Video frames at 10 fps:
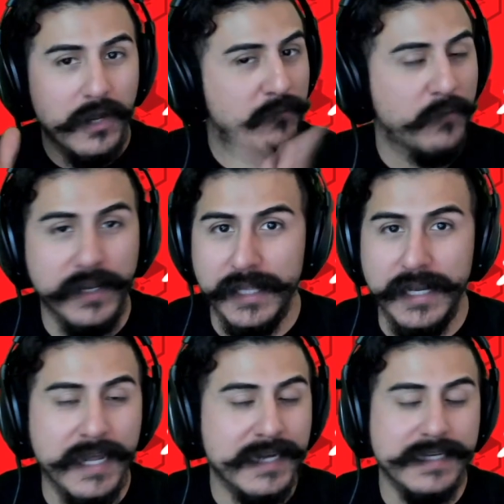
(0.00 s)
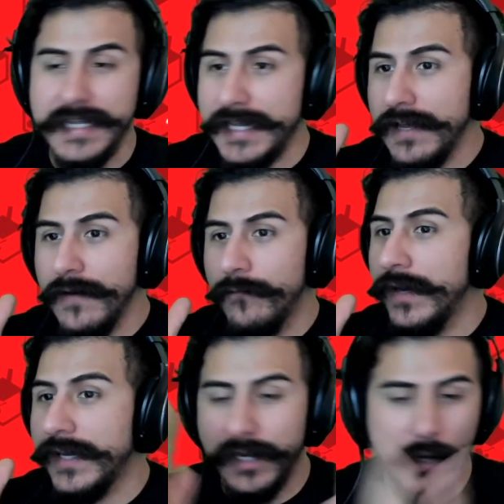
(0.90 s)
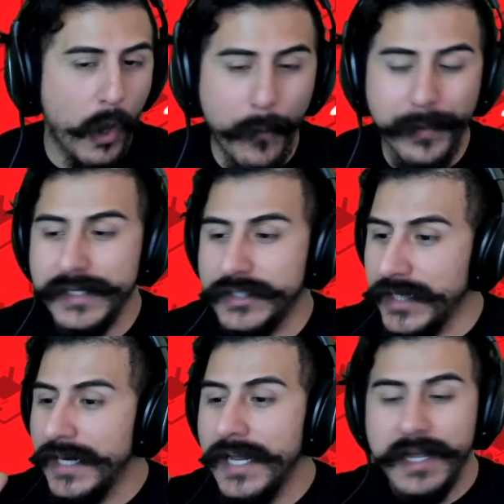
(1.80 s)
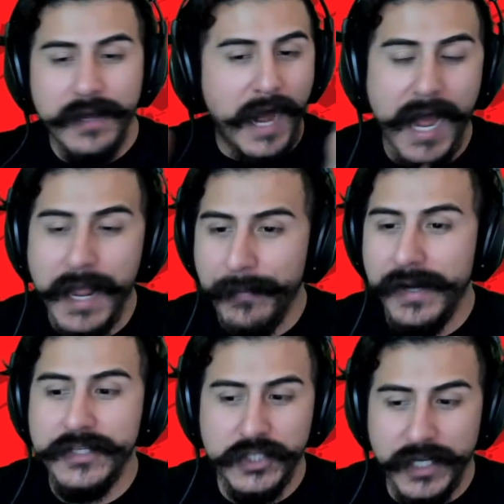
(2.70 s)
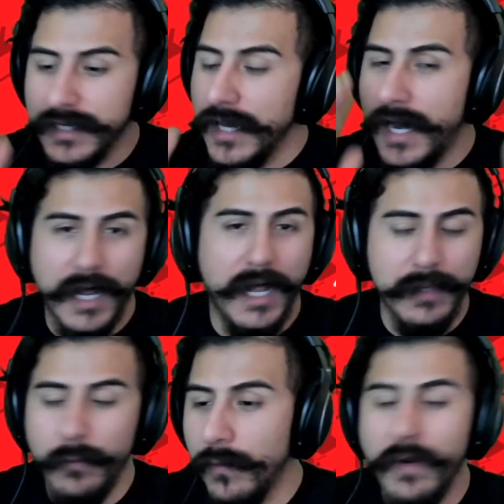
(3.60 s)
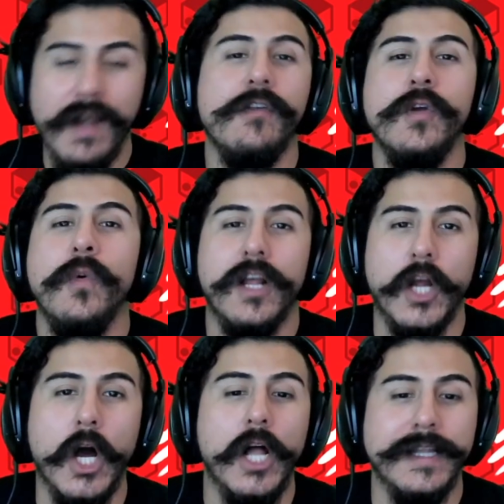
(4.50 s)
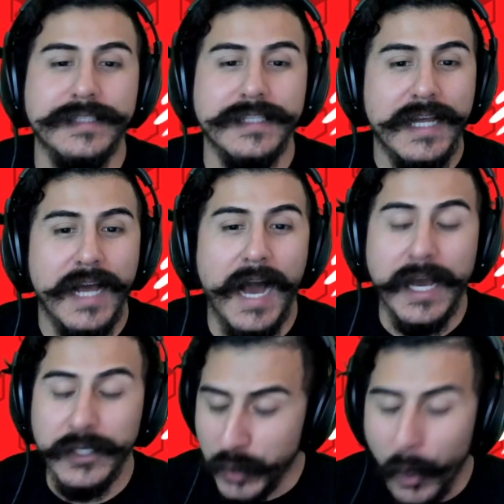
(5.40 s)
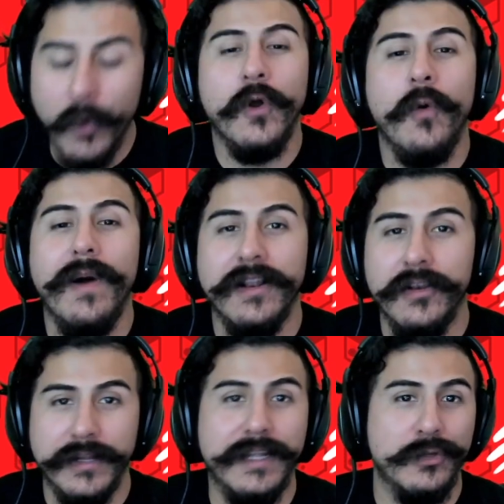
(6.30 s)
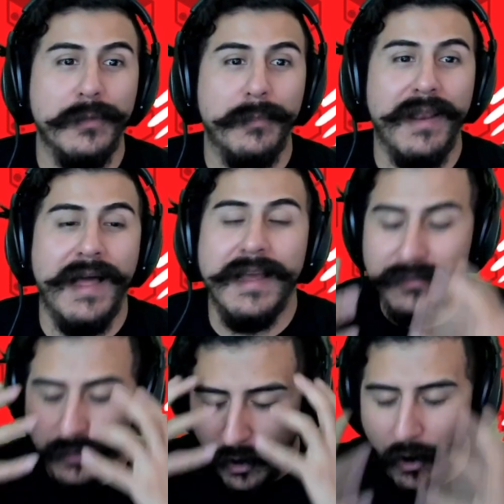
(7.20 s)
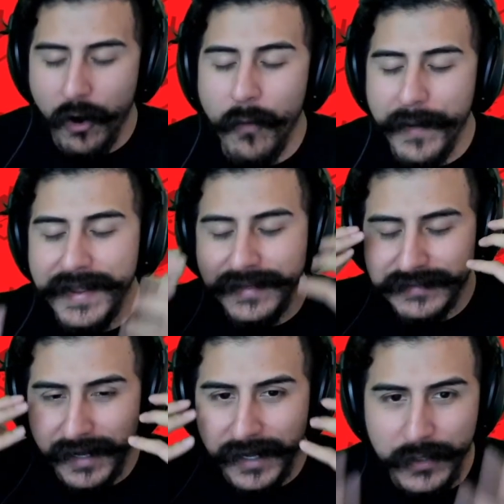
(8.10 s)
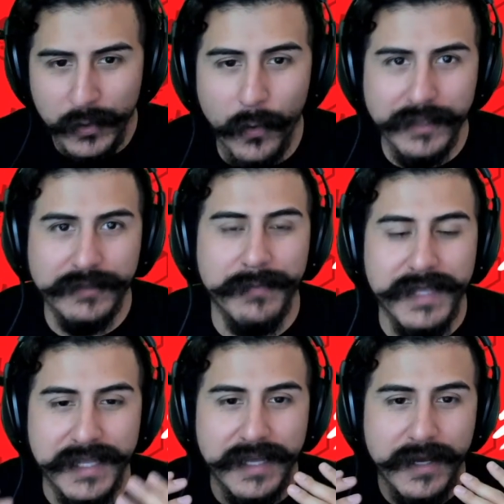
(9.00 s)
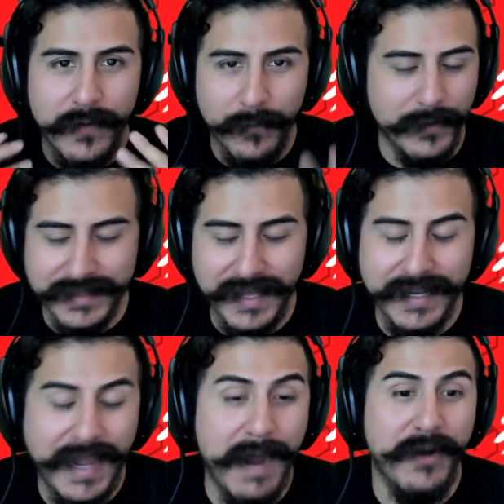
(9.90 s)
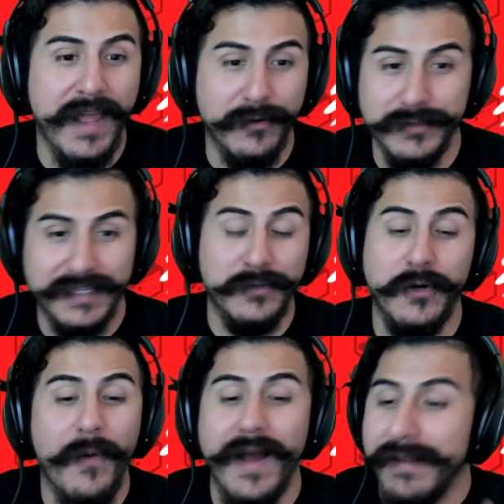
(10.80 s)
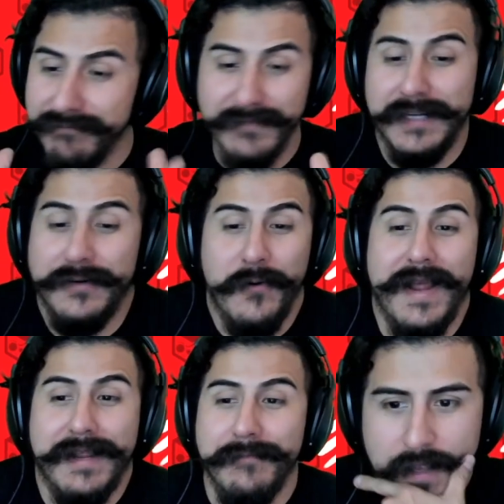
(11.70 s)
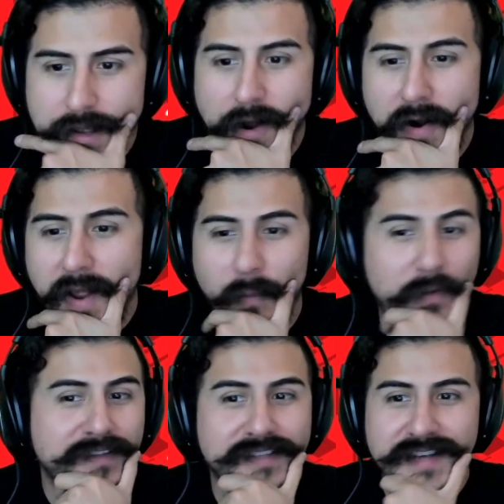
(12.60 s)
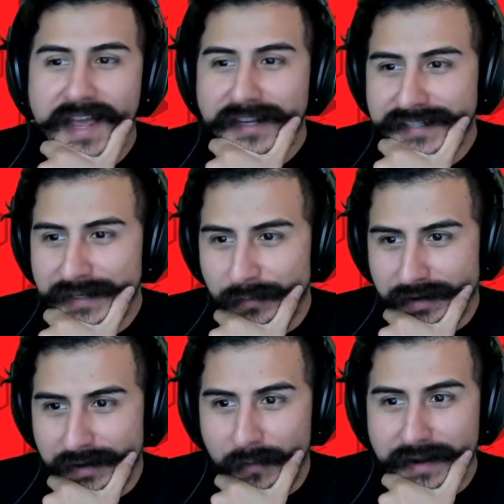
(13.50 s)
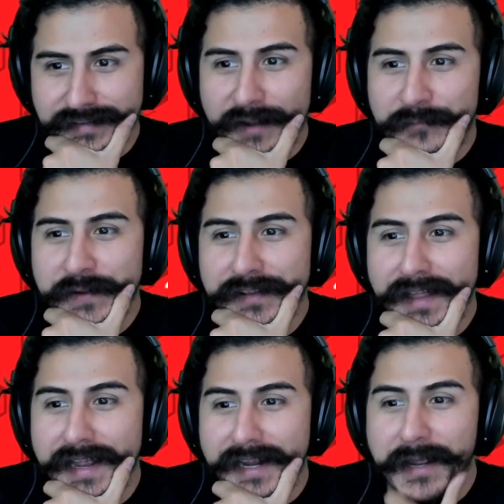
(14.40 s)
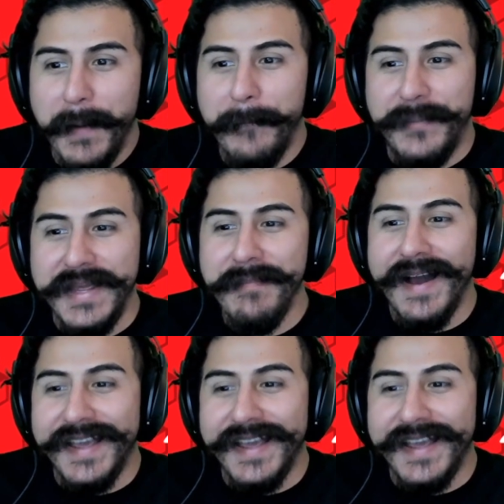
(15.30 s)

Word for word: freaking indie, freaking low budget, high budget, Hollywood, whatever you want to call it. I don't know why looking through the blinds always annoys me with in camera angles. I don't know why. I don't know why. All right, what is the next thing we're gonna watch? I feel like Be My